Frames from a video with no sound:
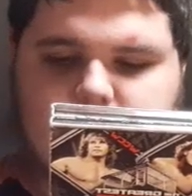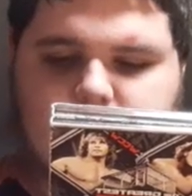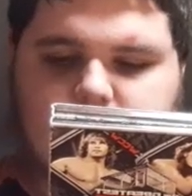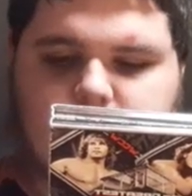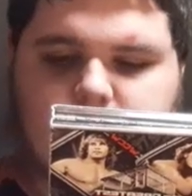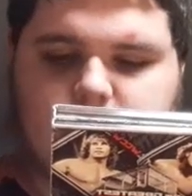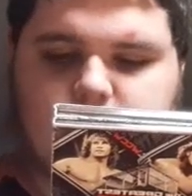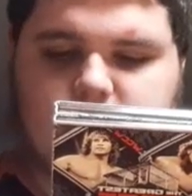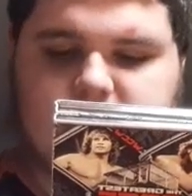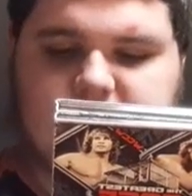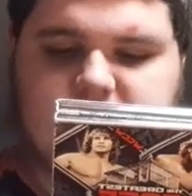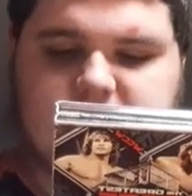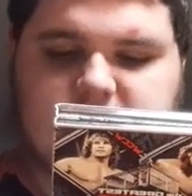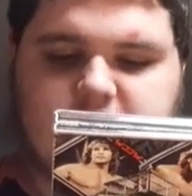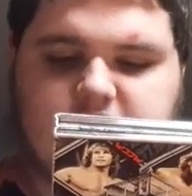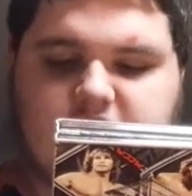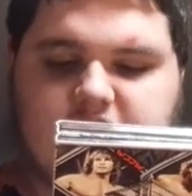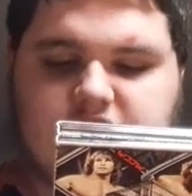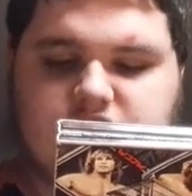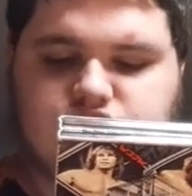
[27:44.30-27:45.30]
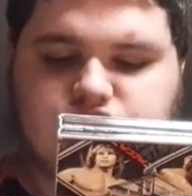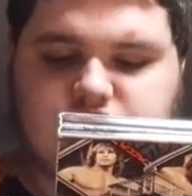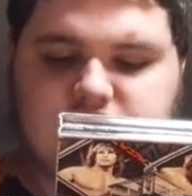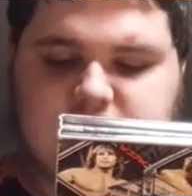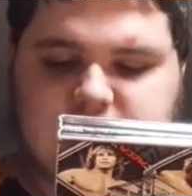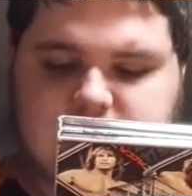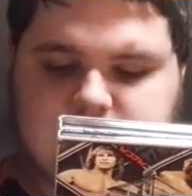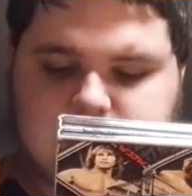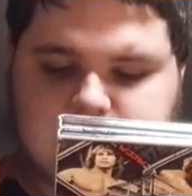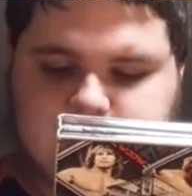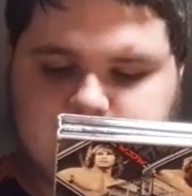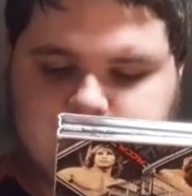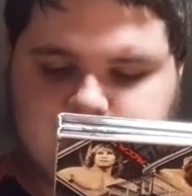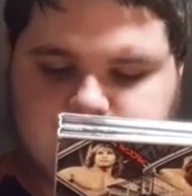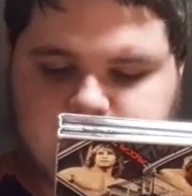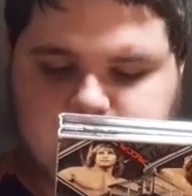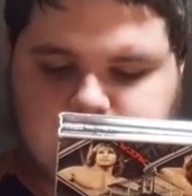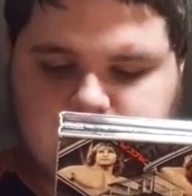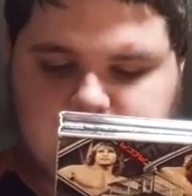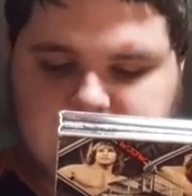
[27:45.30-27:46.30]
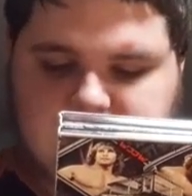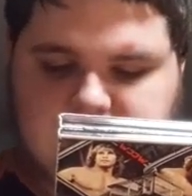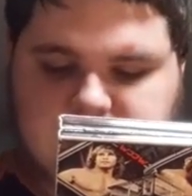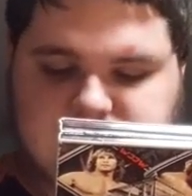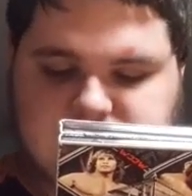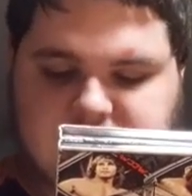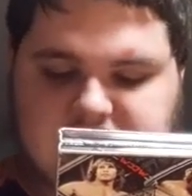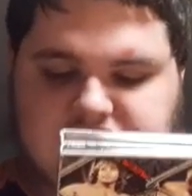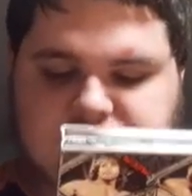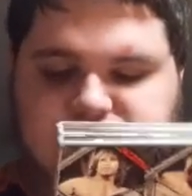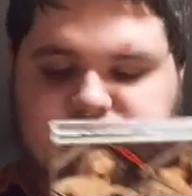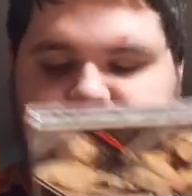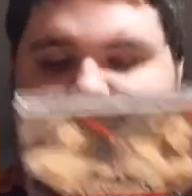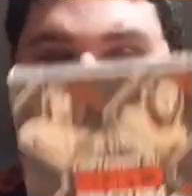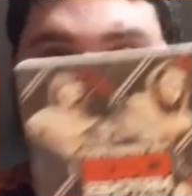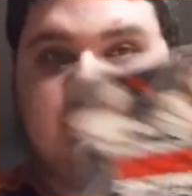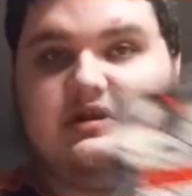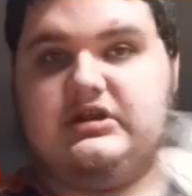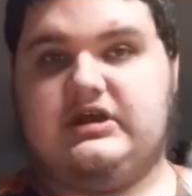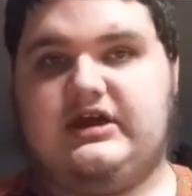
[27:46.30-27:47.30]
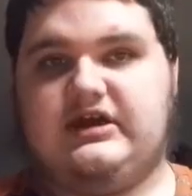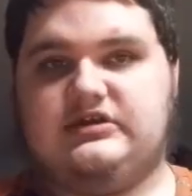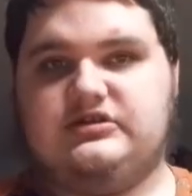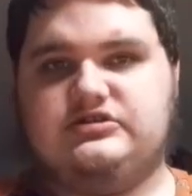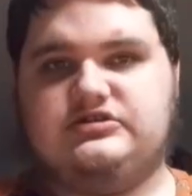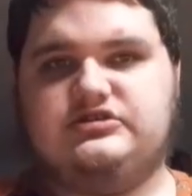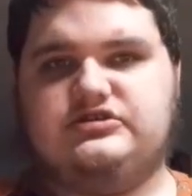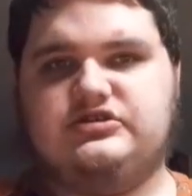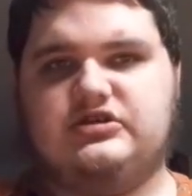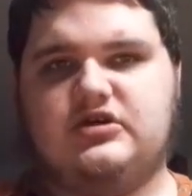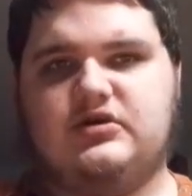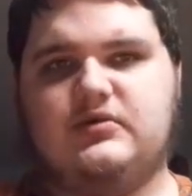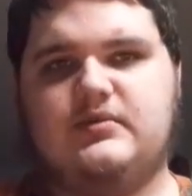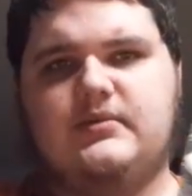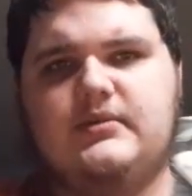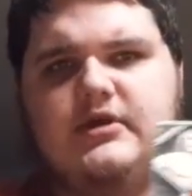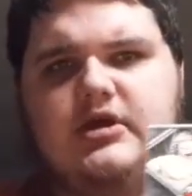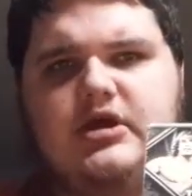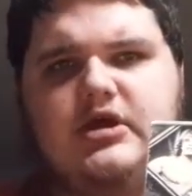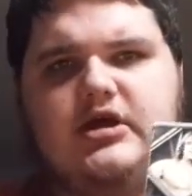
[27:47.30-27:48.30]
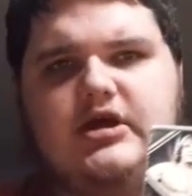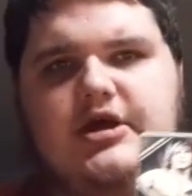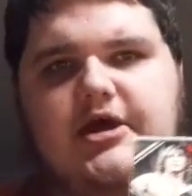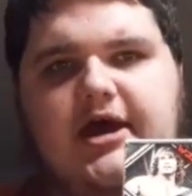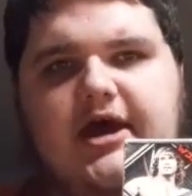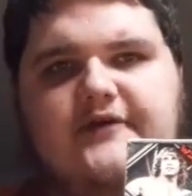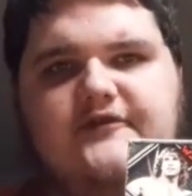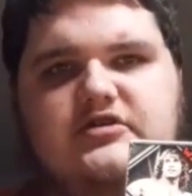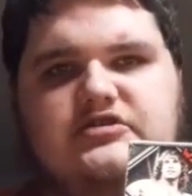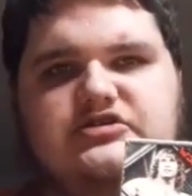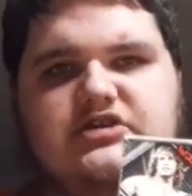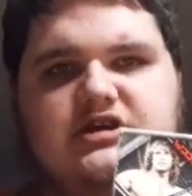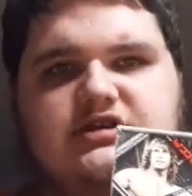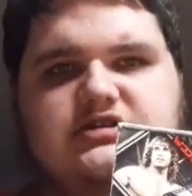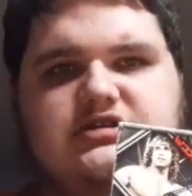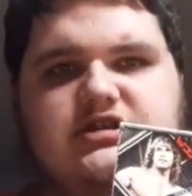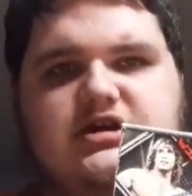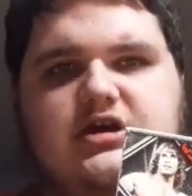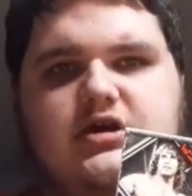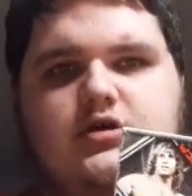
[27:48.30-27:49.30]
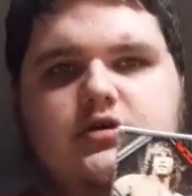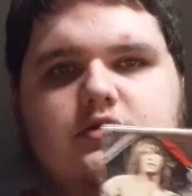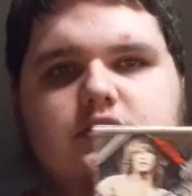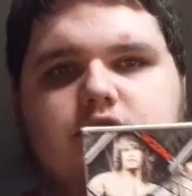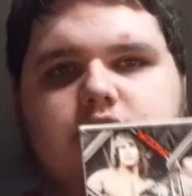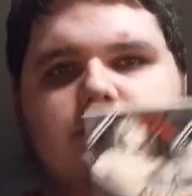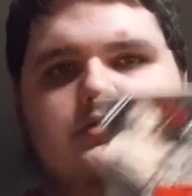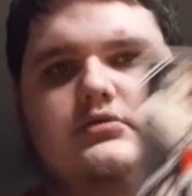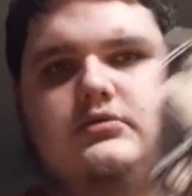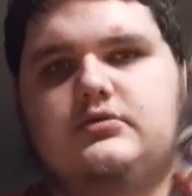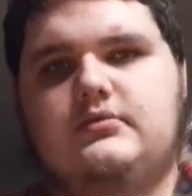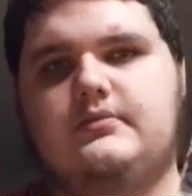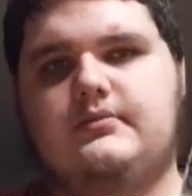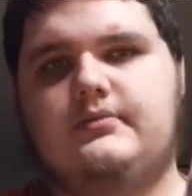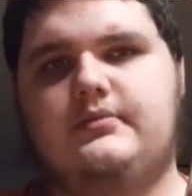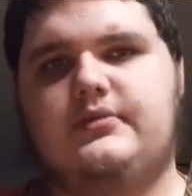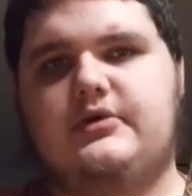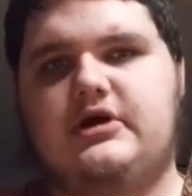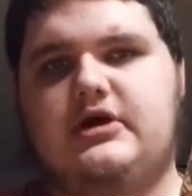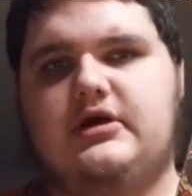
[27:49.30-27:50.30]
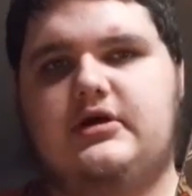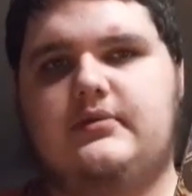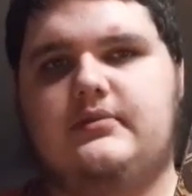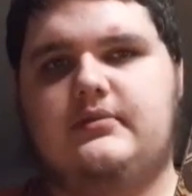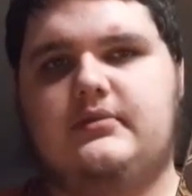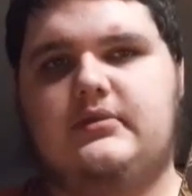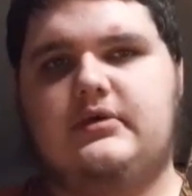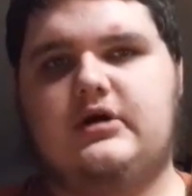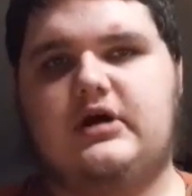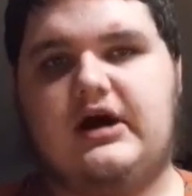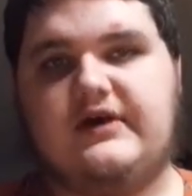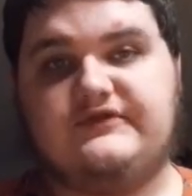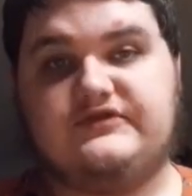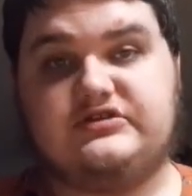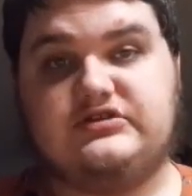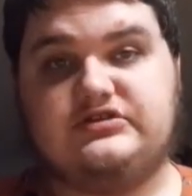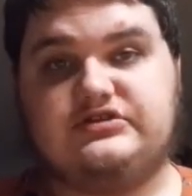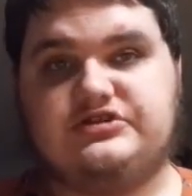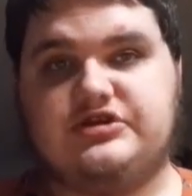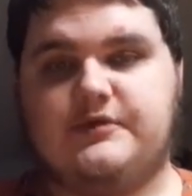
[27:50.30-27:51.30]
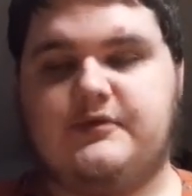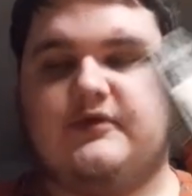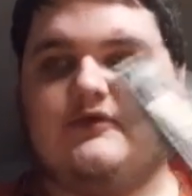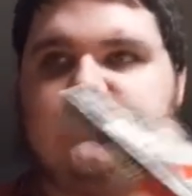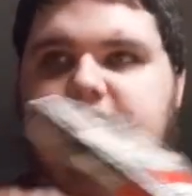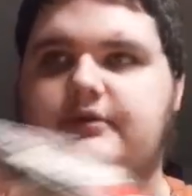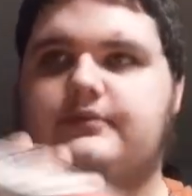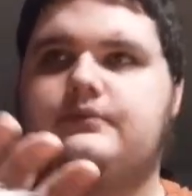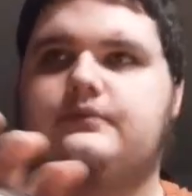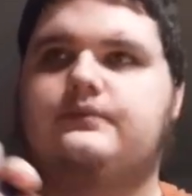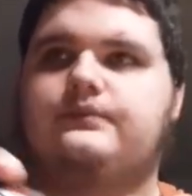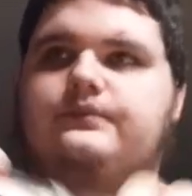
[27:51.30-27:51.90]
Hogan and Andre. John Cena and Edge. So, haven't checked it out, but I've seen some of it.